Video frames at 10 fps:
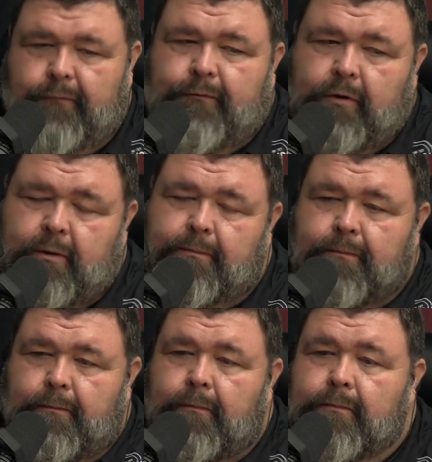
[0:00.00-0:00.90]
for the
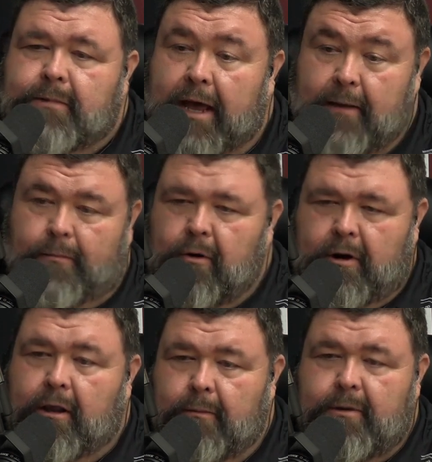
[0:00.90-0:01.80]
salad
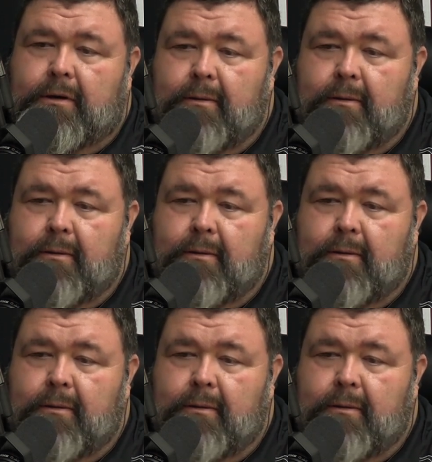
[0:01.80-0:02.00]
bar element.